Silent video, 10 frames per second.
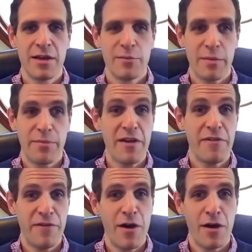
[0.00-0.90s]
but by
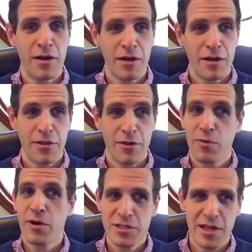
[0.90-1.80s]
far the
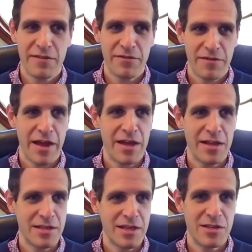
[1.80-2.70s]
worst thing for
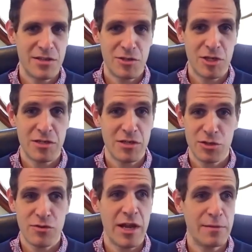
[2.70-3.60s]
fans is just a
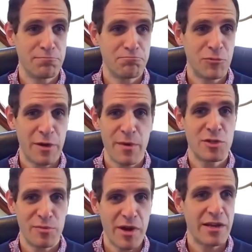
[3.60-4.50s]
straight up
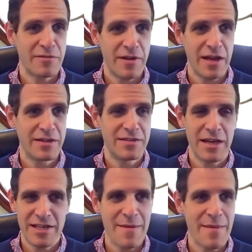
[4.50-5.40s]
commercial break, right? A
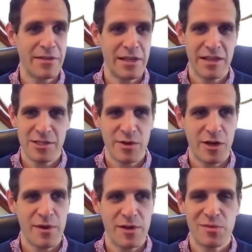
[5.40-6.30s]
timeout that leads to a
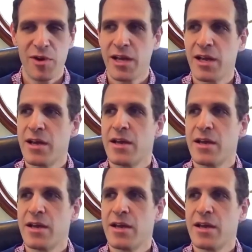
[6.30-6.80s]
commercial break.